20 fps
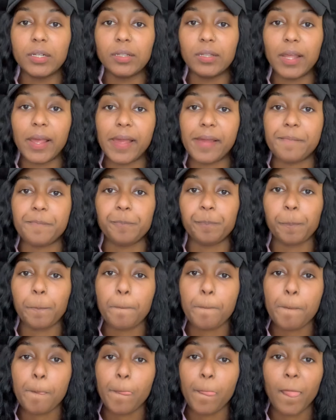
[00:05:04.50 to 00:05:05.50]
that,
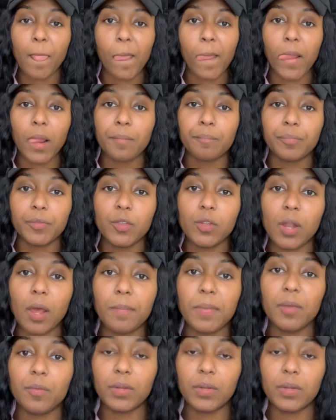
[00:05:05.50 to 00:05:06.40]
you know what I mean,